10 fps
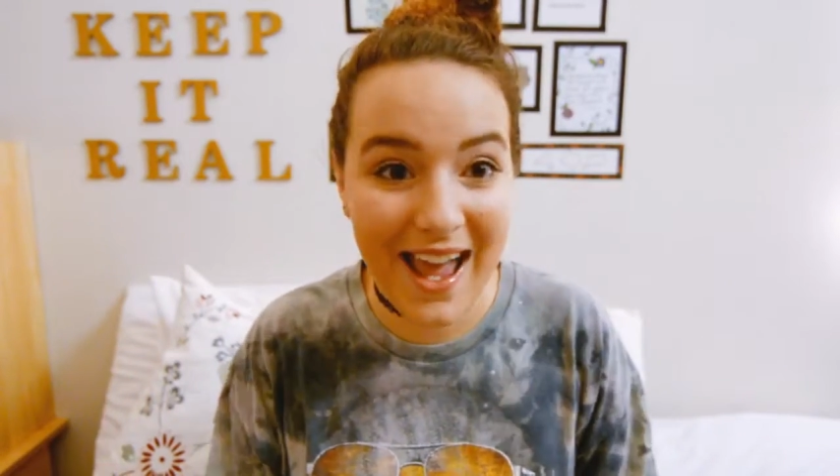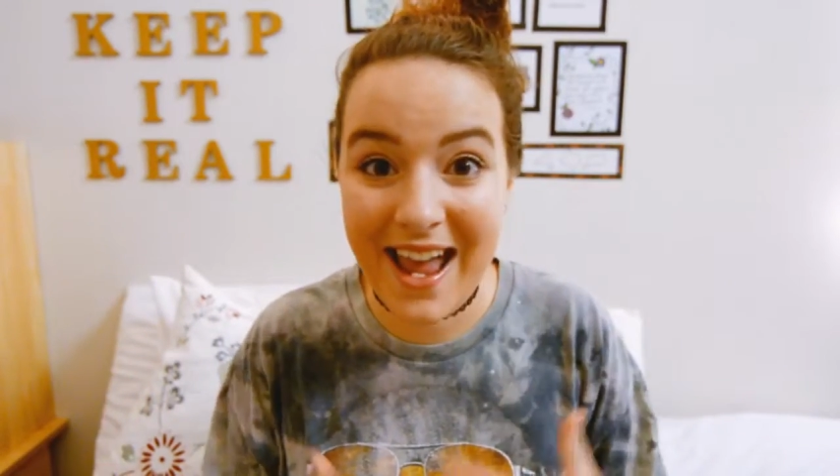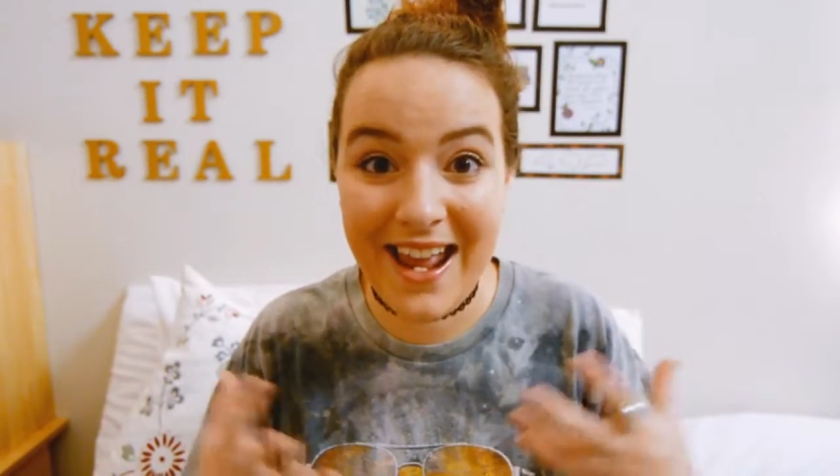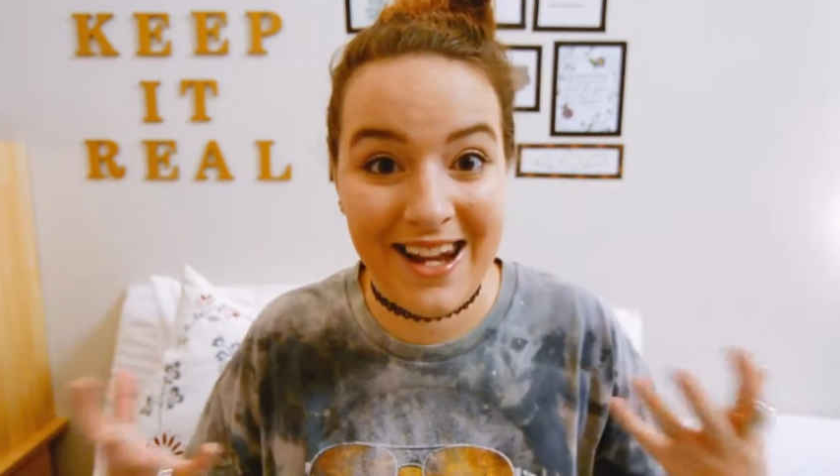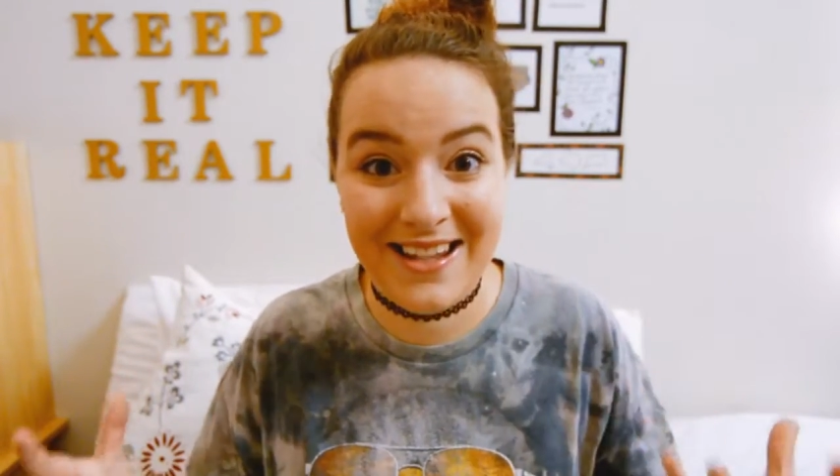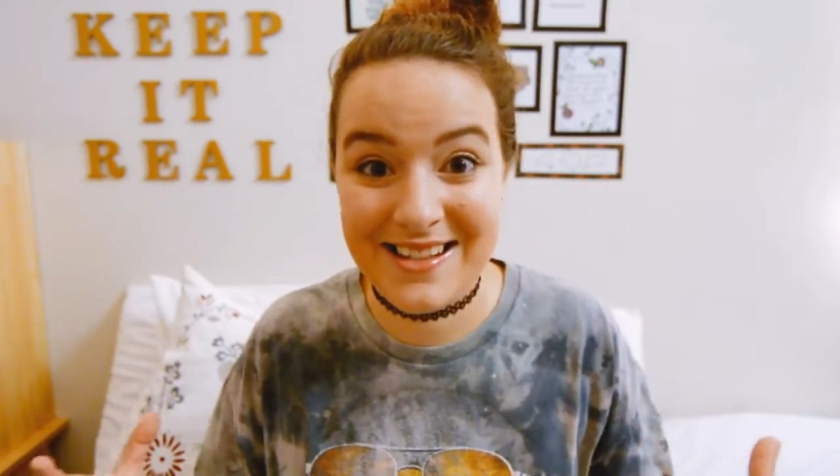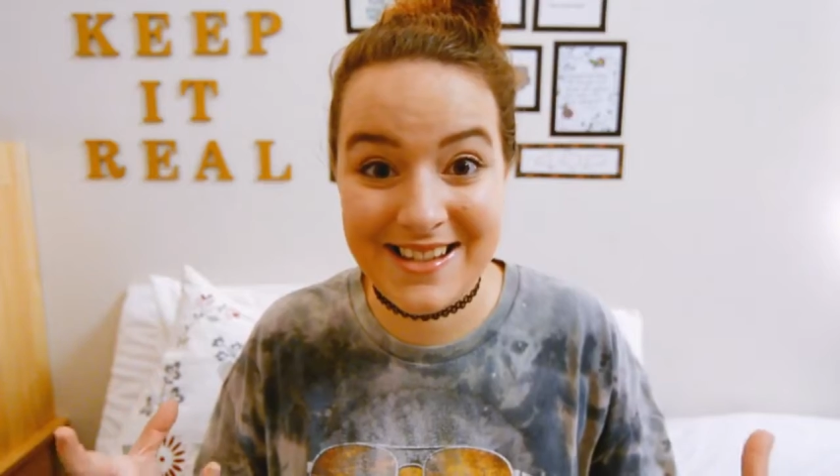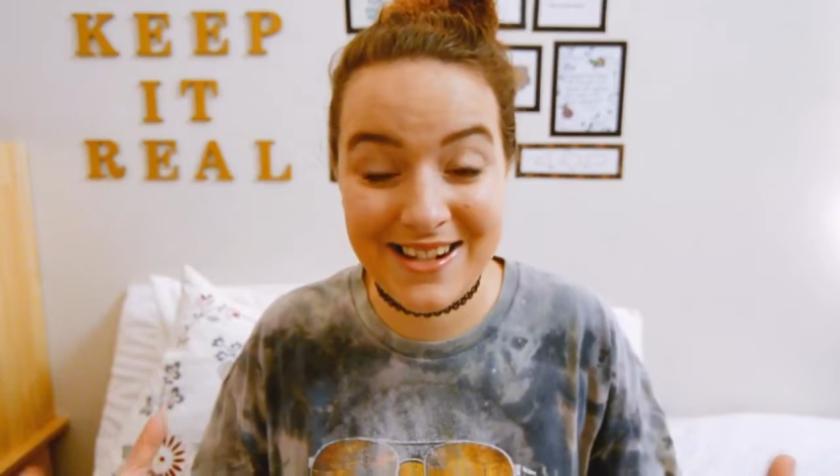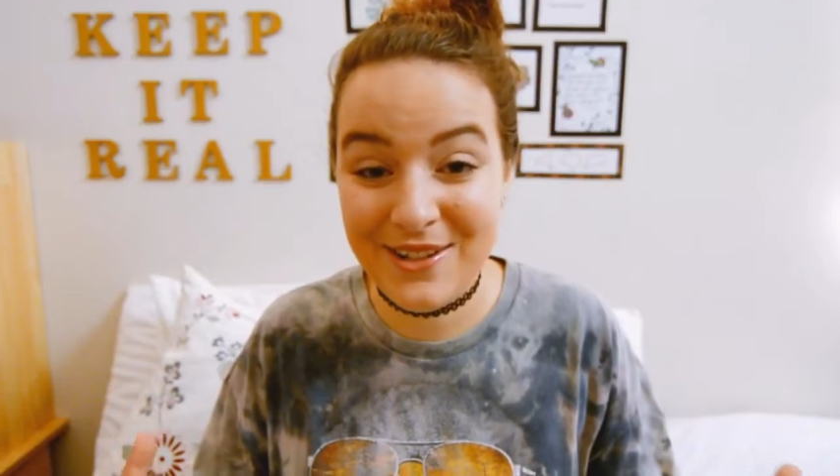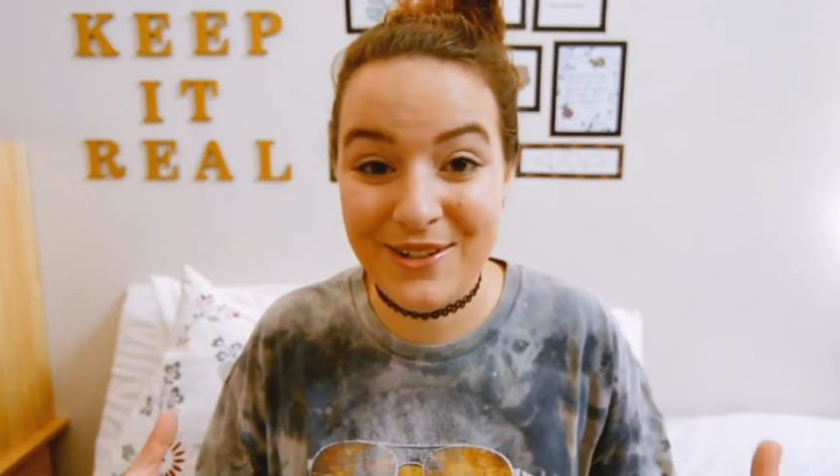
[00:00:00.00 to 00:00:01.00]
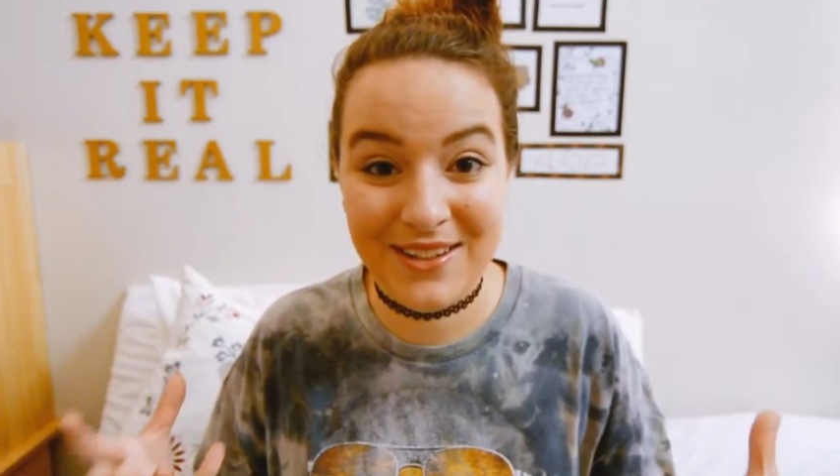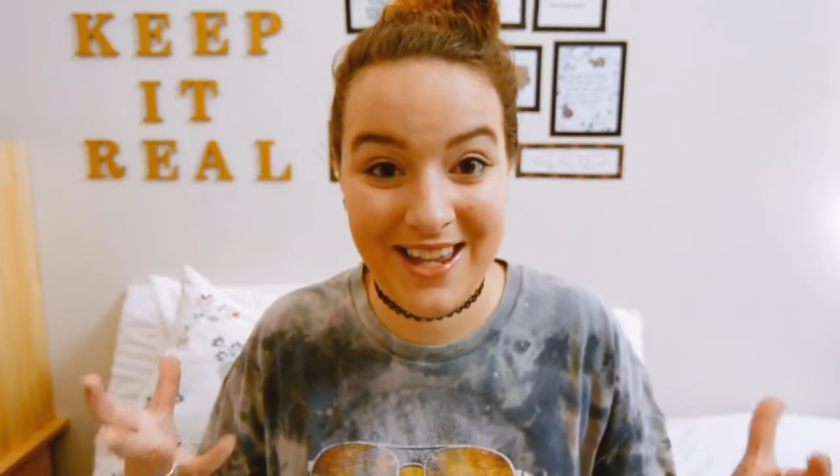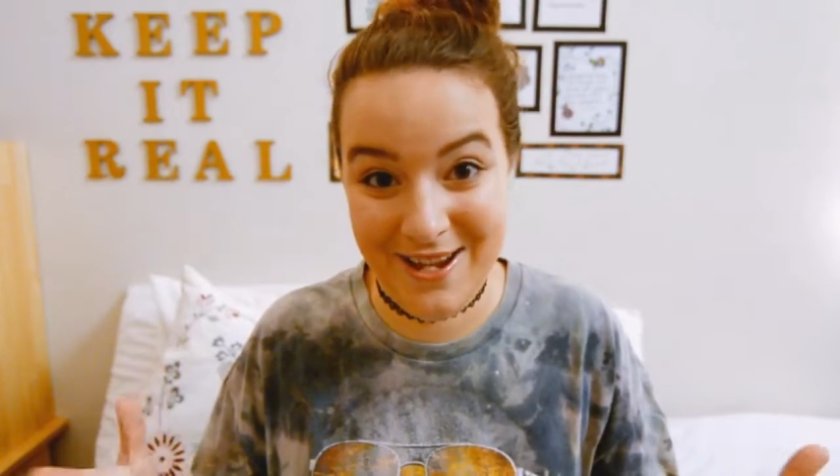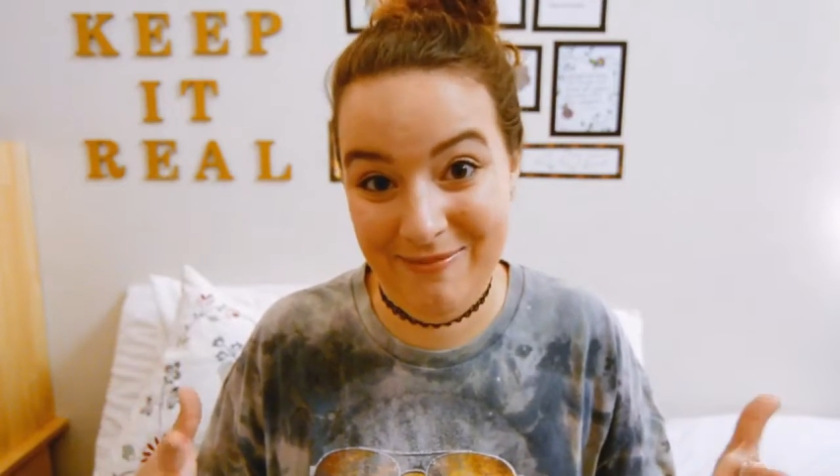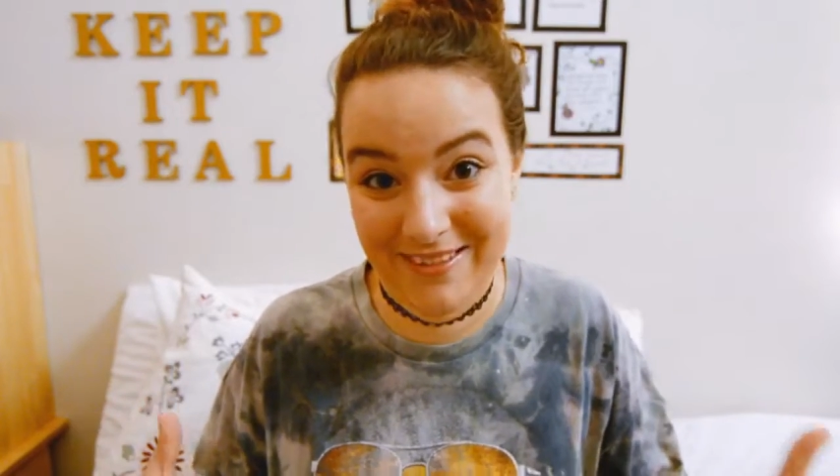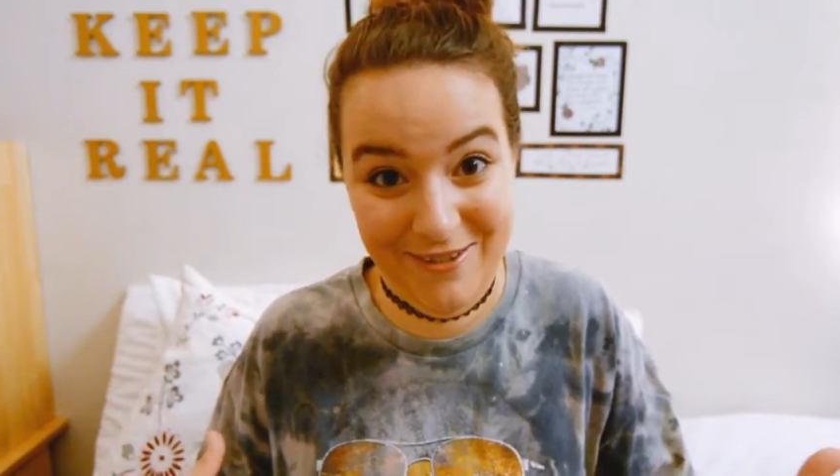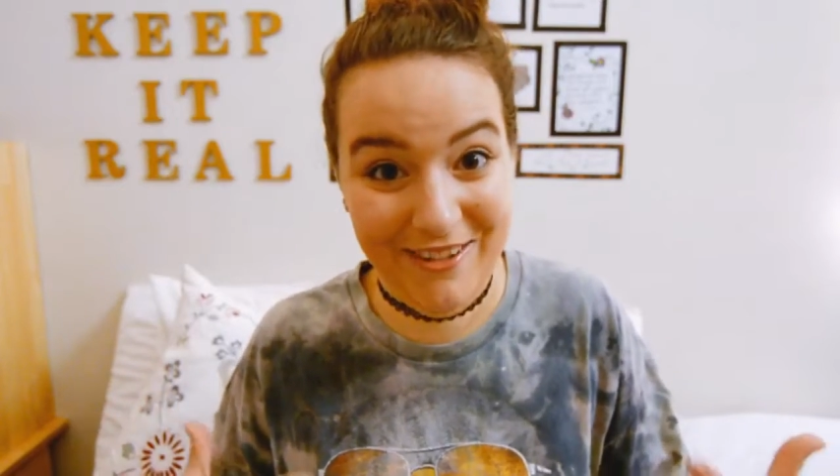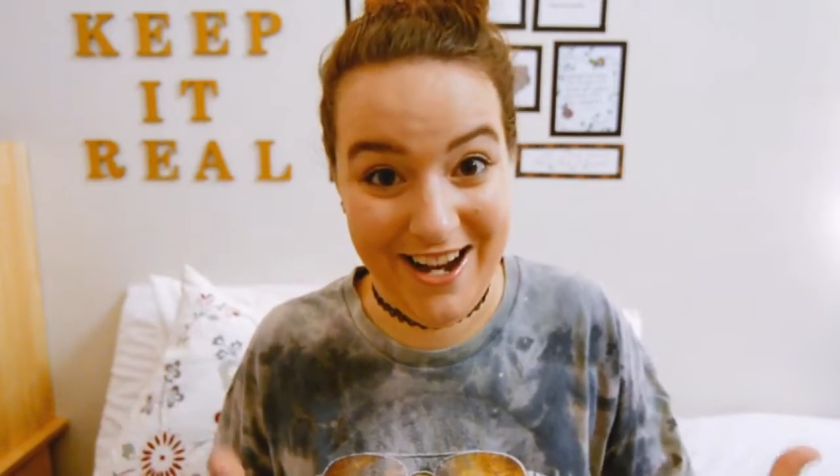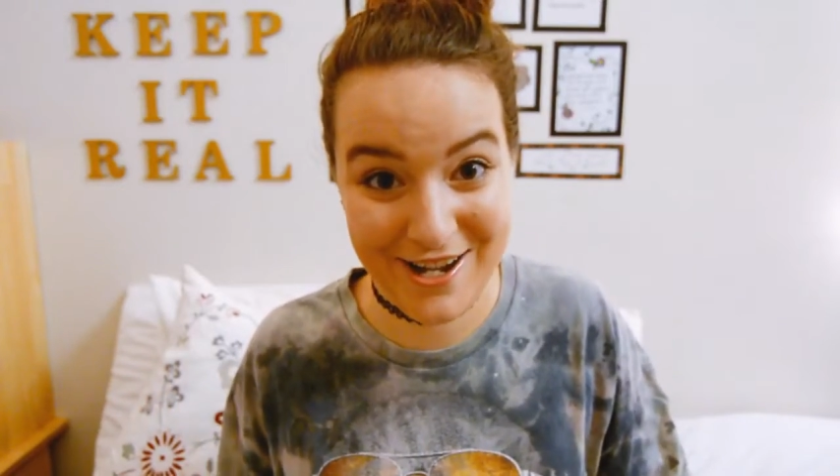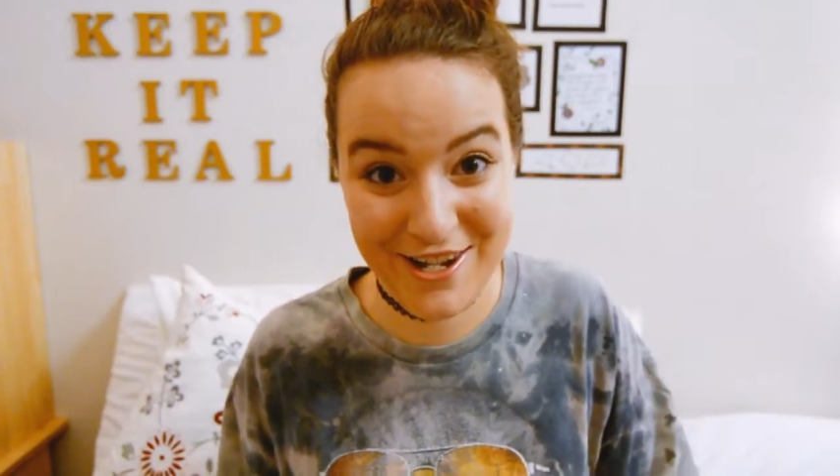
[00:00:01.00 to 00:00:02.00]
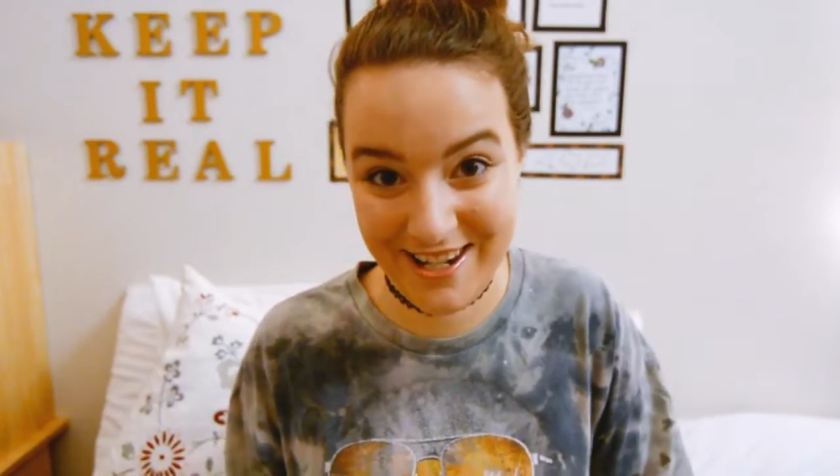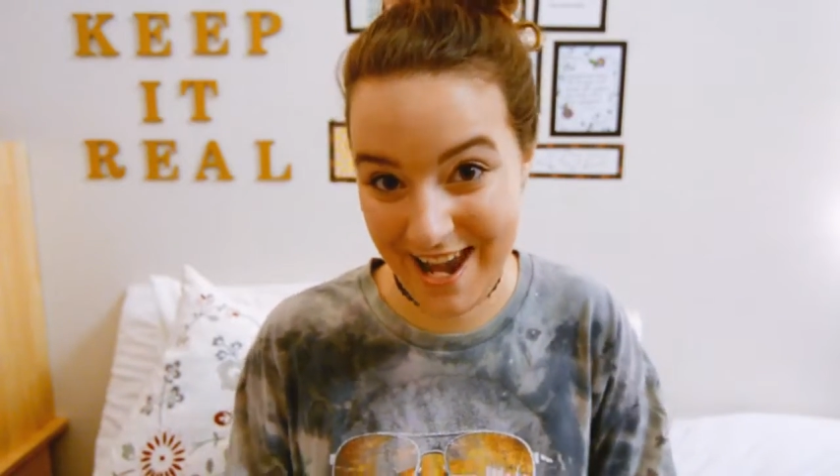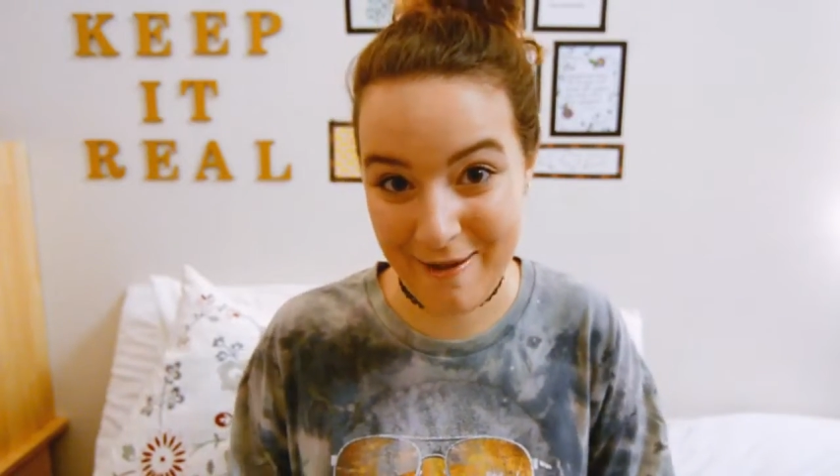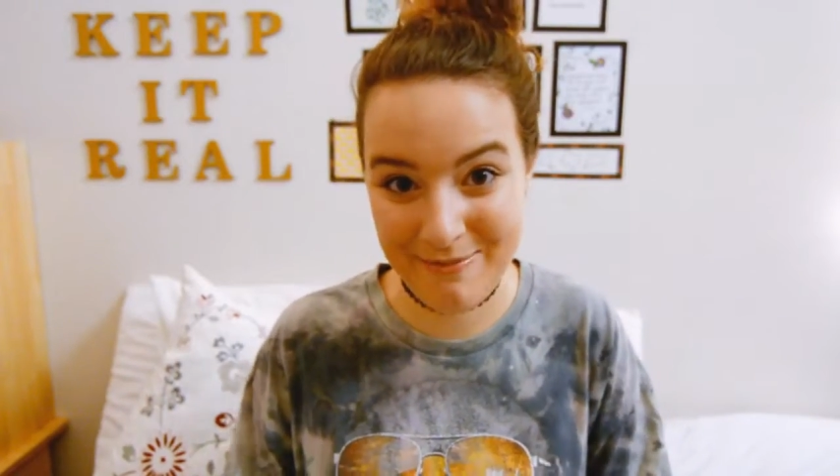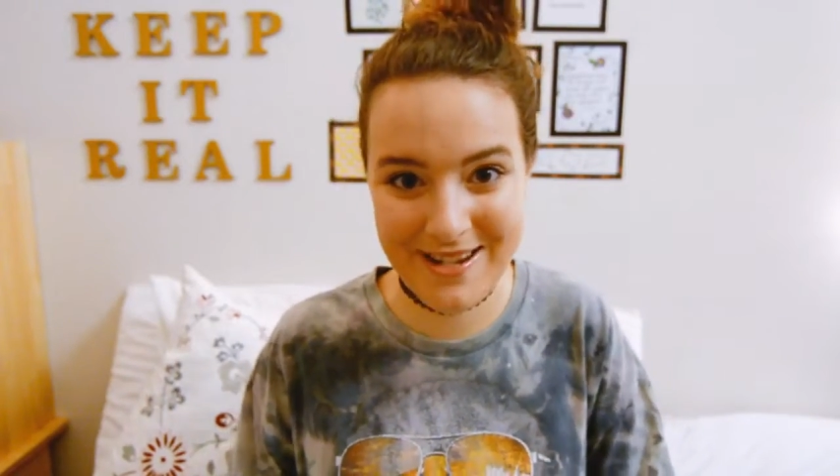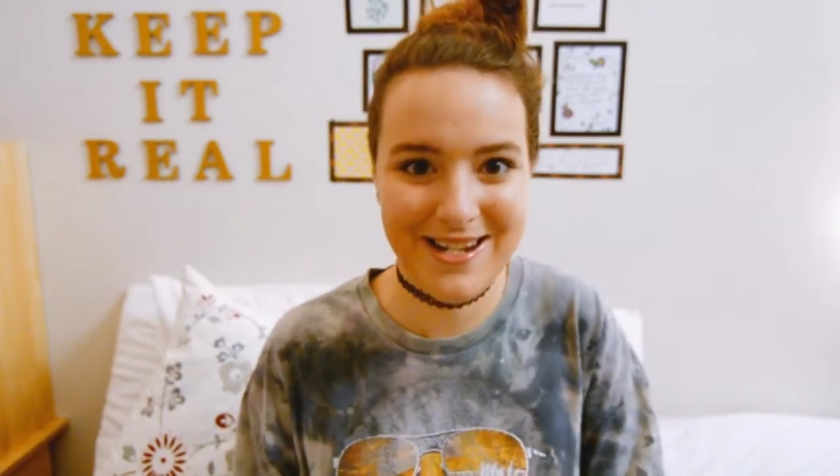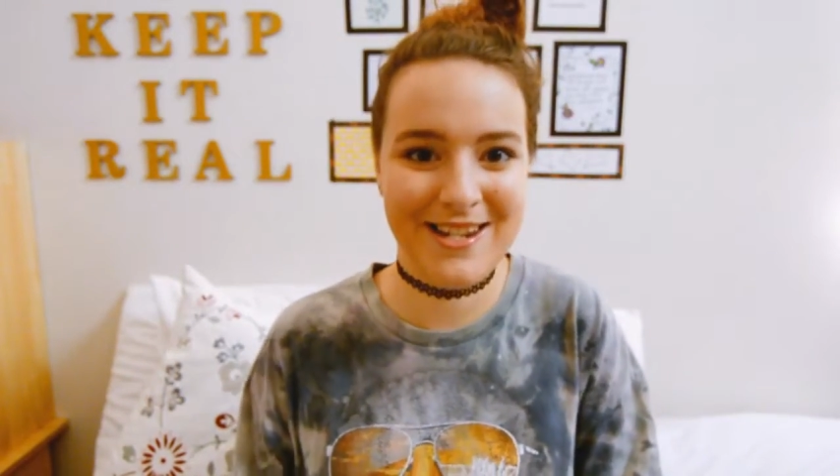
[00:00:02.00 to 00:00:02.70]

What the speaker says: and I still can't believe it actually happened.